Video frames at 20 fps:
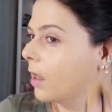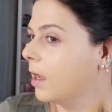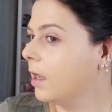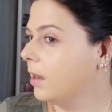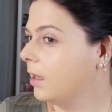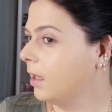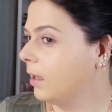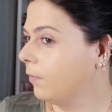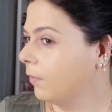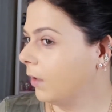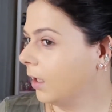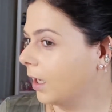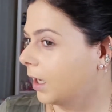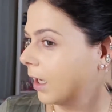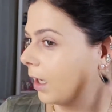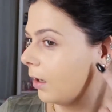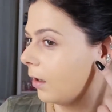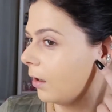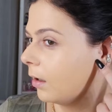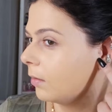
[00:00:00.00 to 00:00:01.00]
And then right
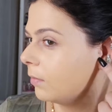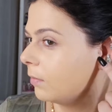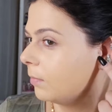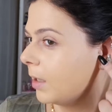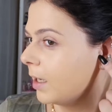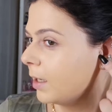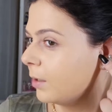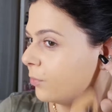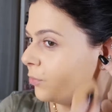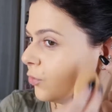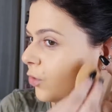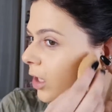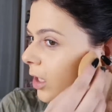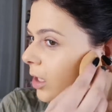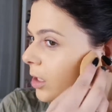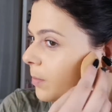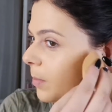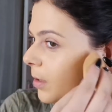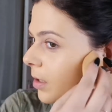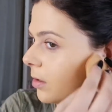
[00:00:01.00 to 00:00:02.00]
here, my
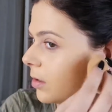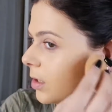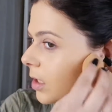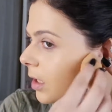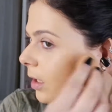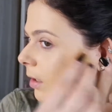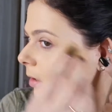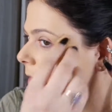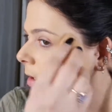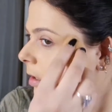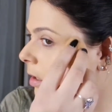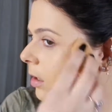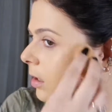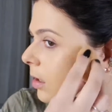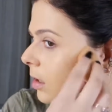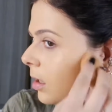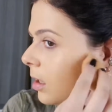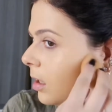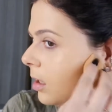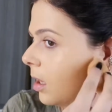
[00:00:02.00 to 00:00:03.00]
trigus piercing.
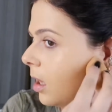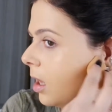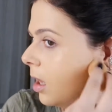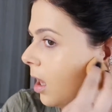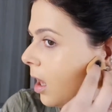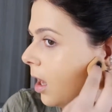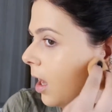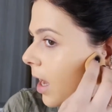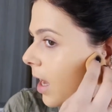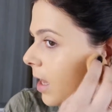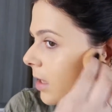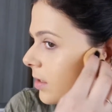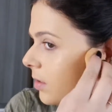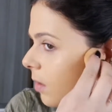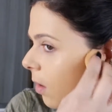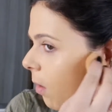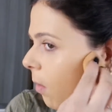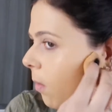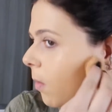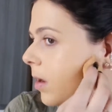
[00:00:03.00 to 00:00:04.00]
It's
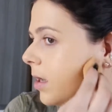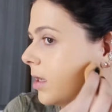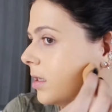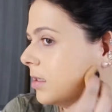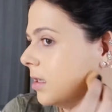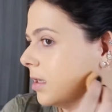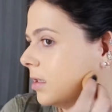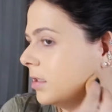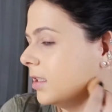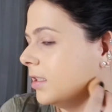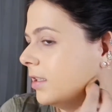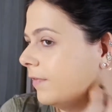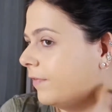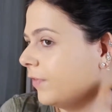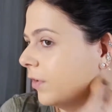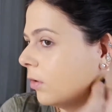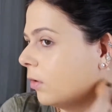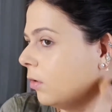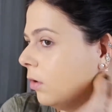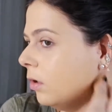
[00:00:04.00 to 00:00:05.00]
always
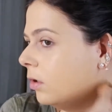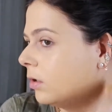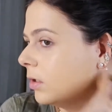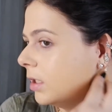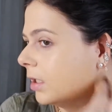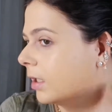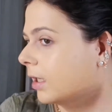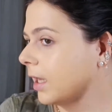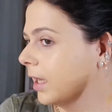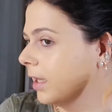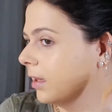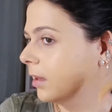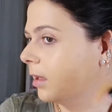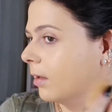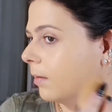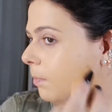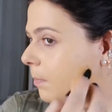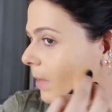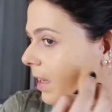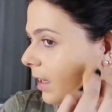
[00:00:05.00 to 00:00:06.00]
difficult to get
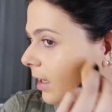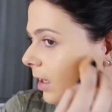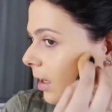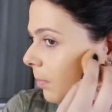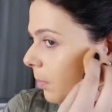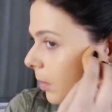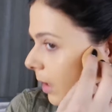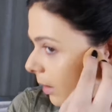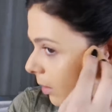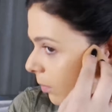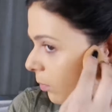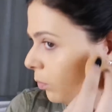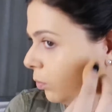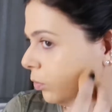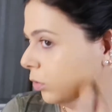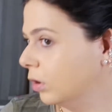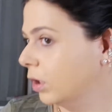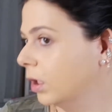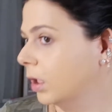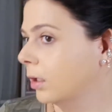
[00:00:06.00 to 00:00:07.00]
the makeup like
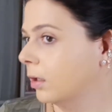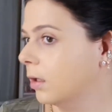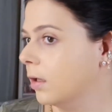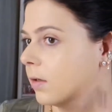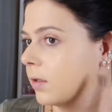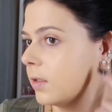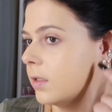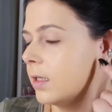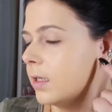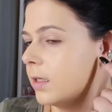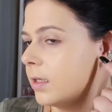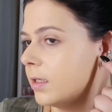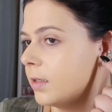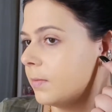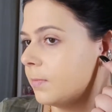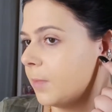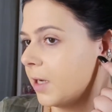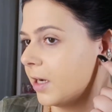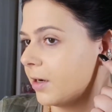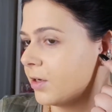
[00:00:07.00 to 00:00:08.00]
really close. This
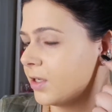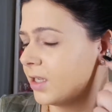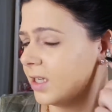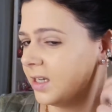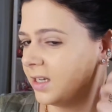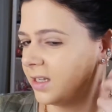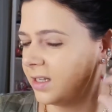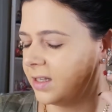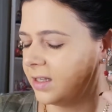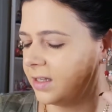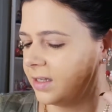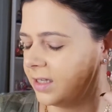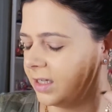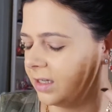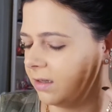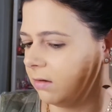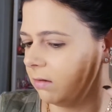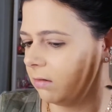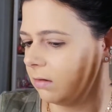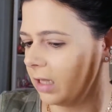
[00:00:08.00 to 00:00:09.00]
piercing is
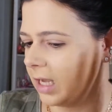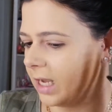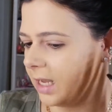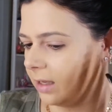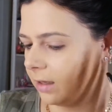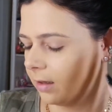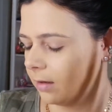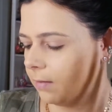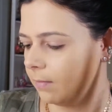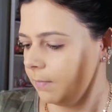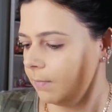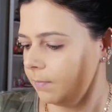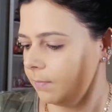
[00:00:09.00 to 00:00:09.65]
still like,